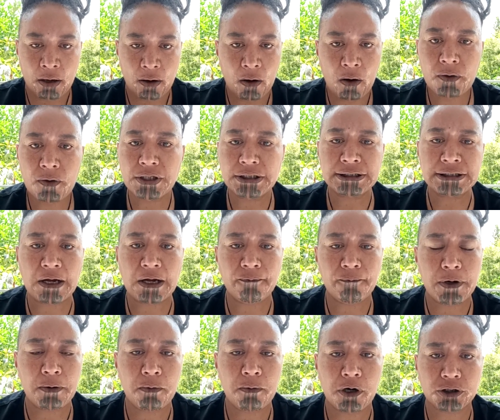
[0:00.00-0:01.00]
All the
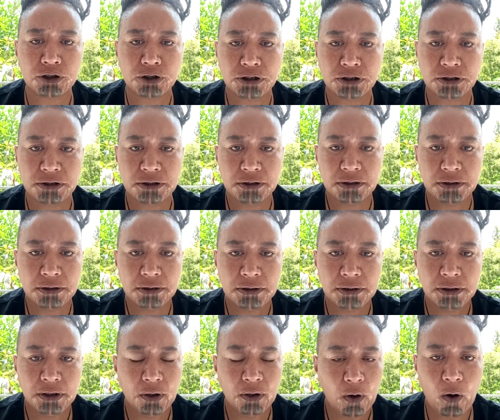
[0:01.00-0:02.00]
stuff we watched,
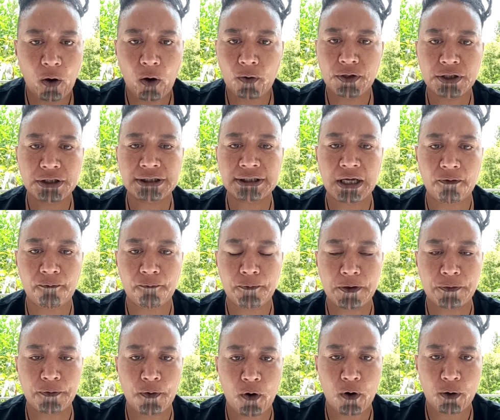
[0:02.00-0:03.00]
all the stuff
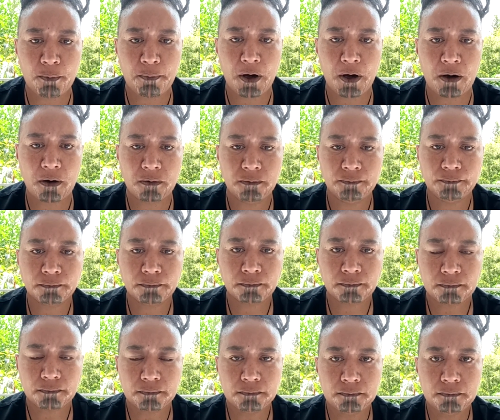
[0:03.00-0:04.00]
we thought about,
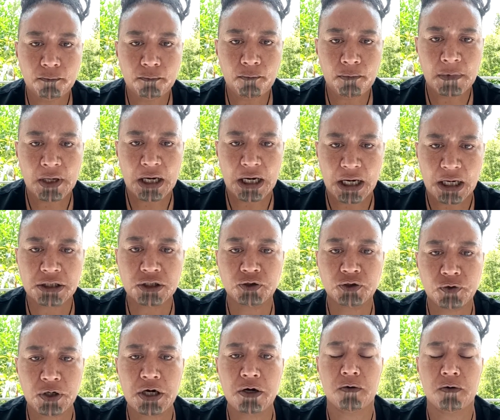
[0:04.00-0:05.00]
it
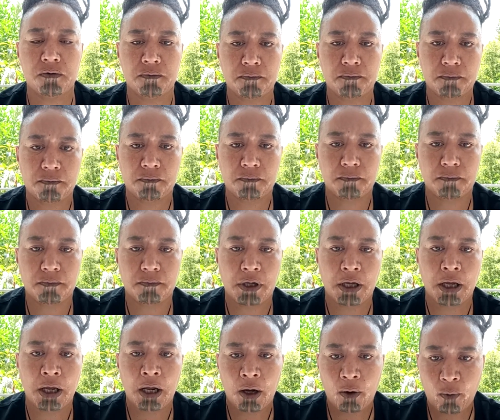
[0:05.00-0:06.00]
is real.
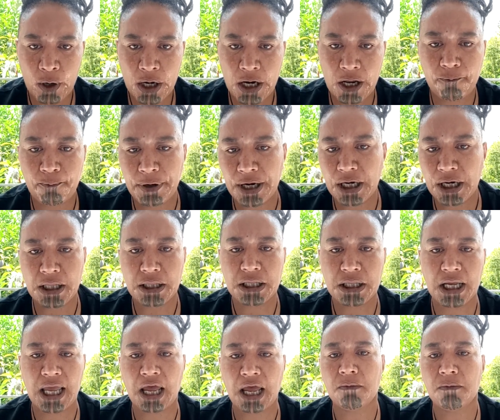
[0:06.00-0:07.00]
We have been
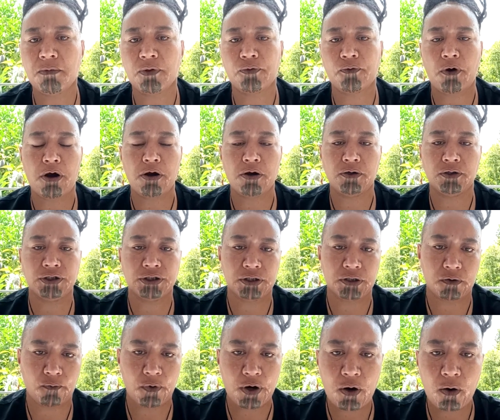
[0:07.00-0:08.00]
in the Game of Thrones
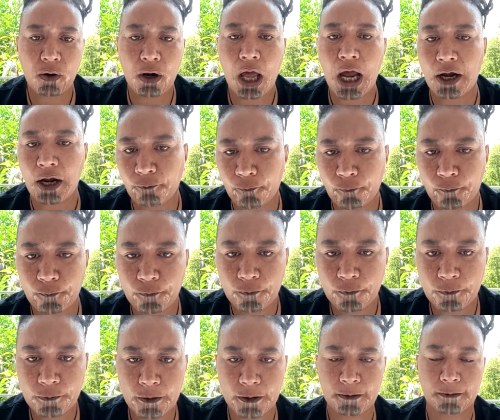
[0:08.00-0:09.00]
in the real life,
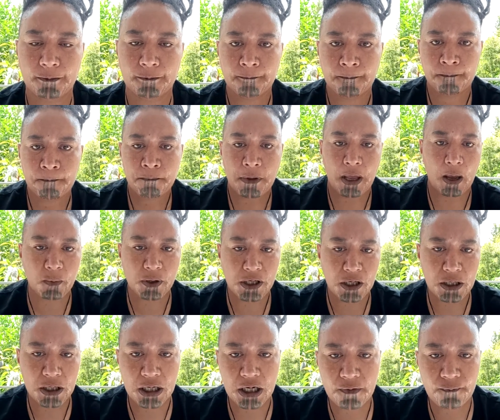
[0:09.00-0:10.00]
and we
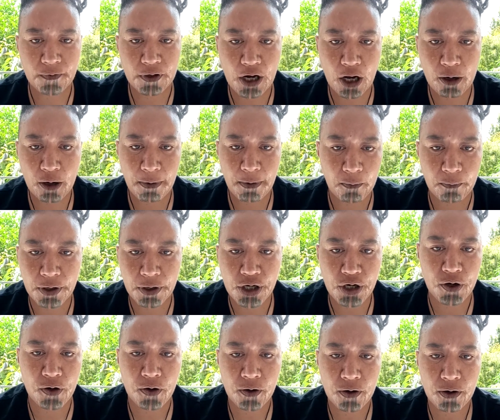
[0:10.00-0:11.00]
didn't even know, but we
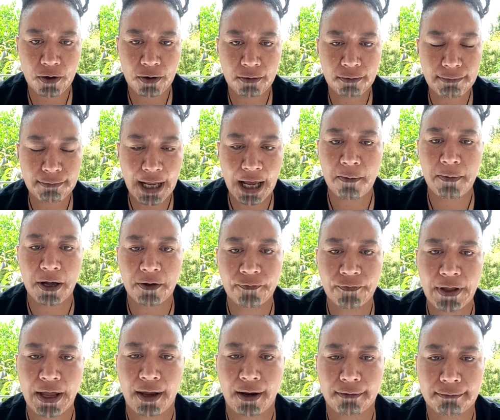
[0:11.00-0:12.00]
knew. How
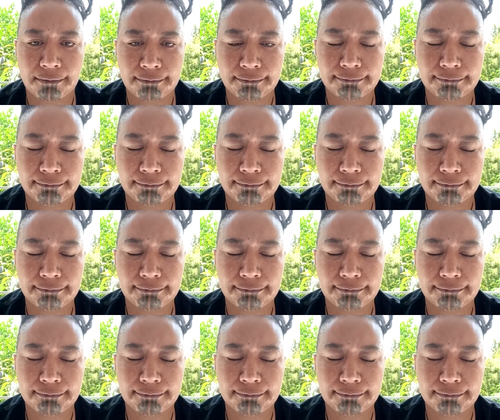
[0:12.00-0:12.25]
about that?